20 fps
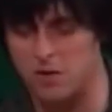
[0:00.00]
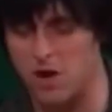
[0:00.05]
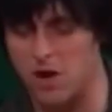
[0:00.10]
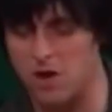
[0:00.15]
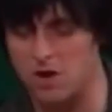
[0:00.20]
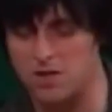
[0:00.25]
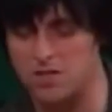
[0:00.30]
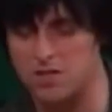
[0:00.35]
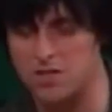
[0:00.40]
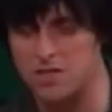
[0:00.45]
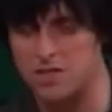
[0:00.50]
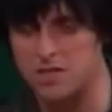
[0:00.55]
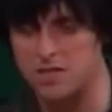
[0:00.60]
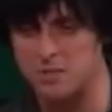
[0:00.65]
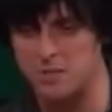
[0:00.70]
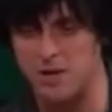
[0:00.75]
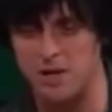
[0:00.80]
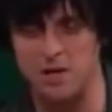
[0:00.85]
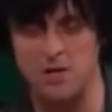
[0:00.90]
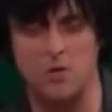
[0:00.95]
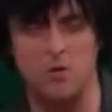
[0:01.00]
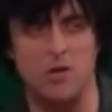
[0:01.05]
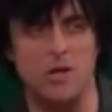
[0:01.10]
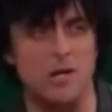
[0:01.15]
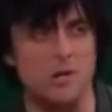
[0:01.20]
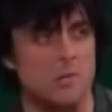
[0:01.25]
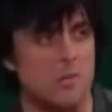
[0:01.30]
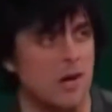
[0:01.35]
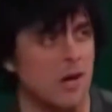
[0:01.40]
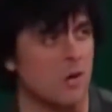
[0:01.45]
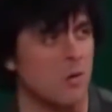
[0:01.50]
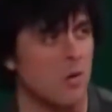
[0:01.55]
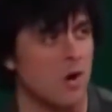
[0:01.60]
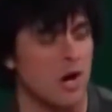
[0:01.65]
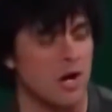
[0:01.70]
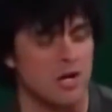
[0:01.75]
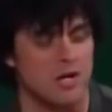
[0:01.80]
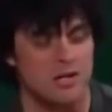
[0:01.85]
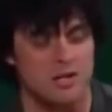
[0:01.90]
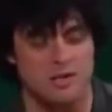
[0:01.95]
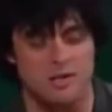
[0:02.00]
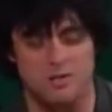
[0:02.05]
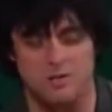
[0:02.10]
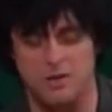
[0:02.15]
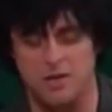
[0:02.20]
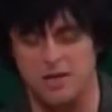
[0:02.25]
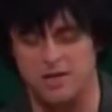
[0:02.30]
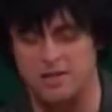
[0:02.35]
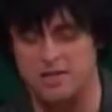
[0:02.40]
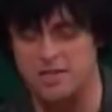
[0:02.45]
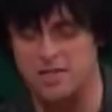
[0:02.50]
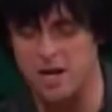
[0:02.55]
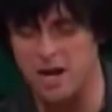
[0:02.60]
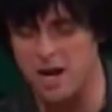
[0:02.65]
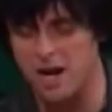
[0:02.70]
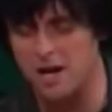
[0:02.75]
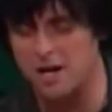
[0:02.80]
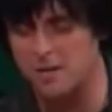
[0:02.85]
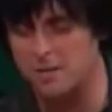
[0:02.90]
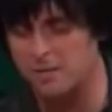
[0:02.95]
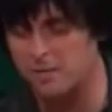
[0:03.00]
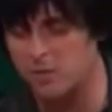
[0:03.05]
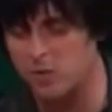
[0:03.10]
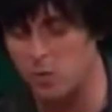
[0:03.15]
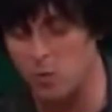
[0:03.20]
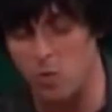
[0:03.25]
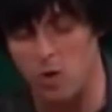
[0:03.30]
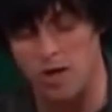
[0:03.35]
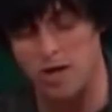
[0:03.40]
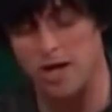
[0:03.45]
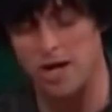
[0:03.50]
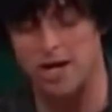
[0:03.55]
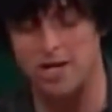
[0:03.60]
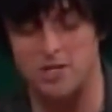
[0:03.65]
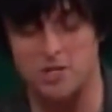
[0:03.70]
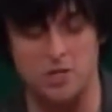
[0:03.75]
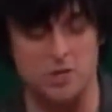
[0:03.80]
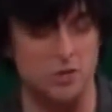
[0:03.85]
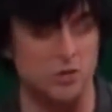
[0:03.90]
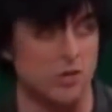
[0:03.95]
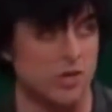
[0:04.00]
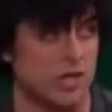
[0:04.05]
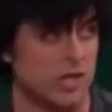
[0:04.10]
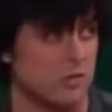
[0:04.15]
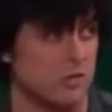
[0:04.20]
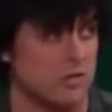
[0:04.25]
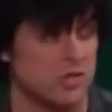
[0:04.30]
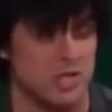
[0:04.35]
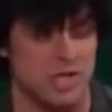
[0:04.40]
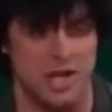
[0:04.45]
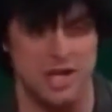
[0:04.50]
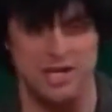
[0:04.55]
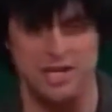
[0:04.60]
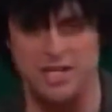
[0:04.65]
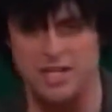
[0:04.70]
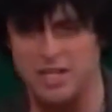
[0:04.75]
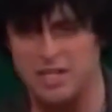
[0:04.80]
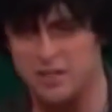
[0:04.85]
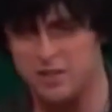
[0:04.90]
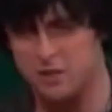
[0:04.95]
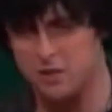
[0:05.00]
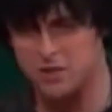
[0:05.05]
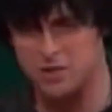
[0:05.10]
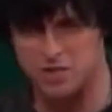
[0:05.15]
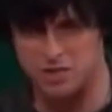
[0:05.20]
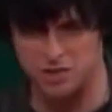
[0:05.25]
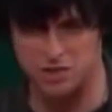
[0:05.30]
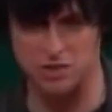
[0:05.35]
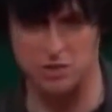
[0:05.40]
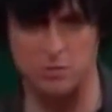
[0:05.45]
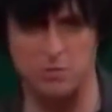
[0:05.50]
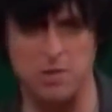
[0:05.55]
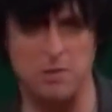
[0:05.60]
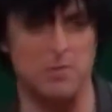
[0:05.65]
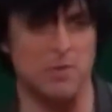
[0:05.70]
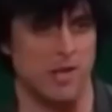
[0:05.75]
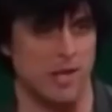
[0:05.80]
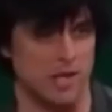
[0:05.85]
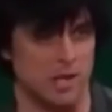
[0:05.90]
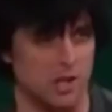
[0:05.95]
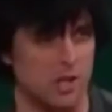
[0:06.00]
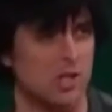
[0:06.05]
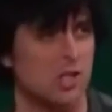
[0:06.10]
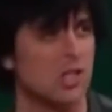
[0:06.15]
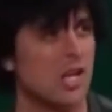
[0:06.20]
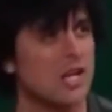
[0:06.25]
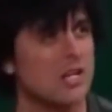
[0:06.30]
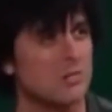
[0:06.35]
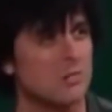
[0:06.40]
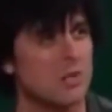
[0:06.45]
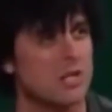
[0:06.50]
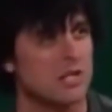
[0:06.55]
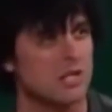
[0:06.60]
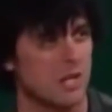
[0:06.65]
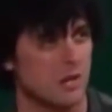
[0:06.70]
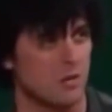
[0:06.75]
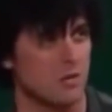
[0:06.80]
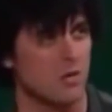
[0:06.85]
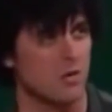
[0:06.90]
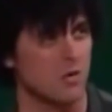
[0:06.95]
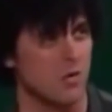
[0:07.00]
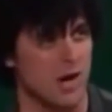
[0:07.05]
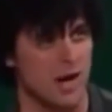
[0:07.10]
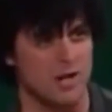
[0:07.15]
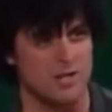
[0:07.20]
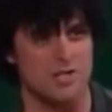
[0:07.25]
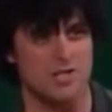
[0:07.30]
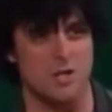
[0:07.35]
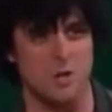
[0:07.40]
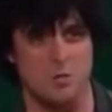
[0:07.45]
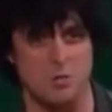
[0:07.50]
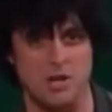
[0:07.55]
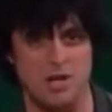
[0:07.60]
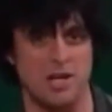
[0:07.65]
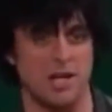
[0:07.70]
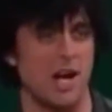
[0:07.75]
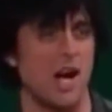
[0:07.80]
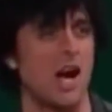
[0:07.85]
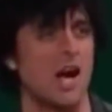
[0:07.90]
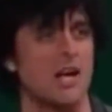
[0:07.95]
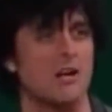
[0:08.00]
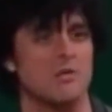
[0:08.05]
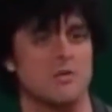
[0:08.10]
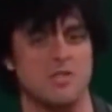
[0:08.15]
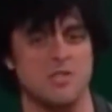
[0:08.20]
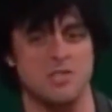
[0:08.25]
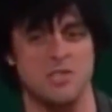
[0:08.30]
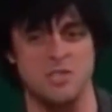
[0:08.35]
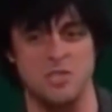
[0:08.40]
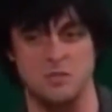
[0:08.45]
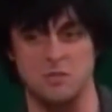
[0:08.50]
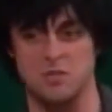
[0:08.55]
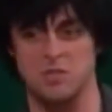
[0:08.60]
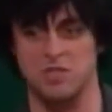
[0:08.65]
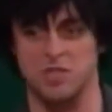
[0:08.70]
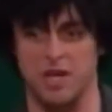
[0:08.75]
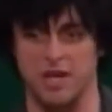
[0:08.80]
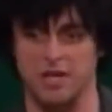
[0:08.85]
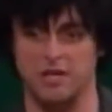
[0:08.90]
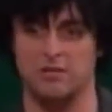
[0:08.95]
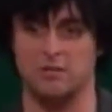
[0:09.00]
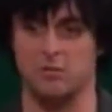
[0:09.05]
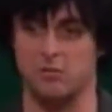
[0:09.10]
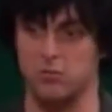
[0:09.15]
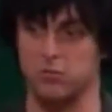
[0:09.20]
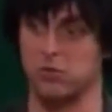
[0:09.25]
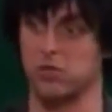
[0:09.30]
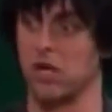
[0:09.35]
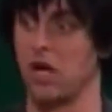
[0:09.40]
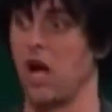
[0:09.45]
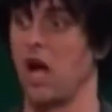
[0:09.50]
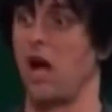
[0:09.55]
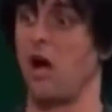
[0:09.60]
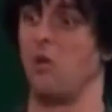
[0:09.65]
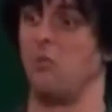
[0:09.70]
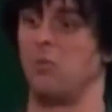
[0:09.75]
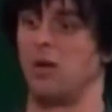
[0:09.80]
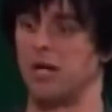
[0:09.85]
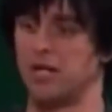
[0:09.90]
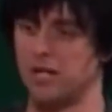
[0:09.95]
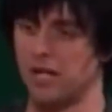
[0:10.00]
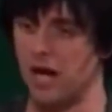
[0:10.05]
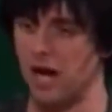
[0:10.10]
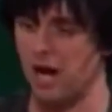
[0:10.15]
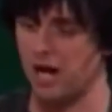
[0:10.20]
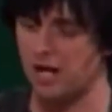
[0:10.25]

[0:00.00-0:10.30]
one of the hardest things about quitting marijuana at the time, you know, one, I had children, and it was like there was these little people that looked like me that were around, so being high was just, it was like, you know.